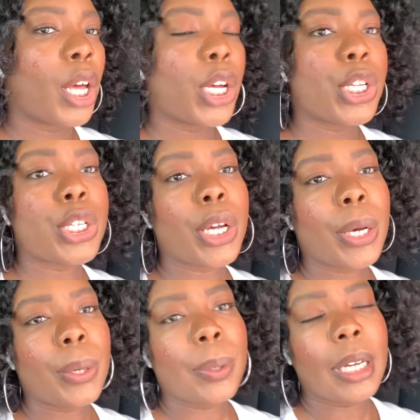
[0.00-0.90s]

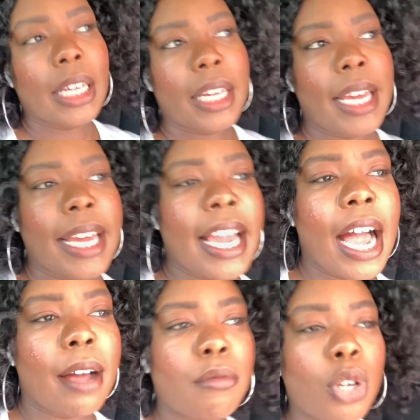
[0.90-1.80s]
So he
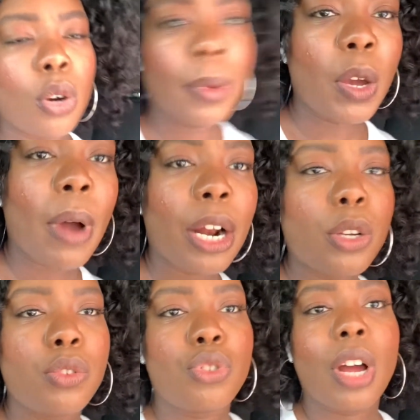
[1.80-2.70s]
told me, why don't
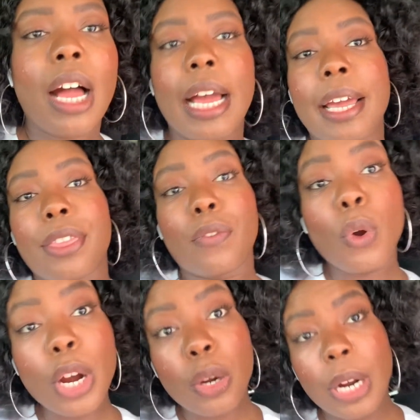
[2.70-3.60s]
you try the
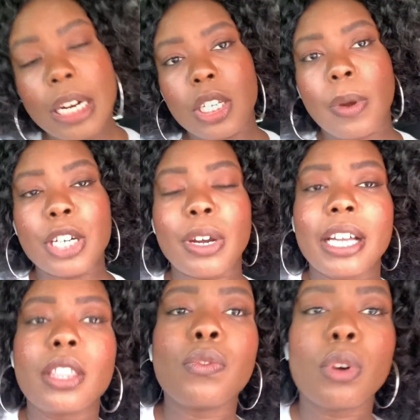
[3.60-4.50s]
4-door? So I tried
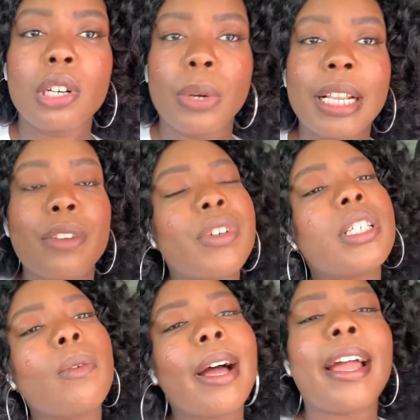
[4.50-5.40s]
the 4-door, and the
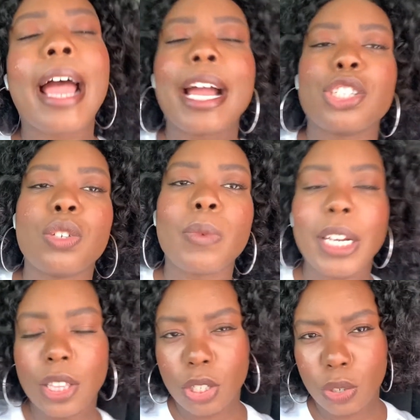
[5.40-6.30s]
reason why I actually
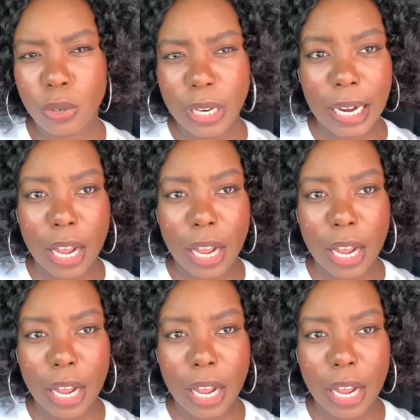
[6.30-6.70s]
wanted the 2-door and not the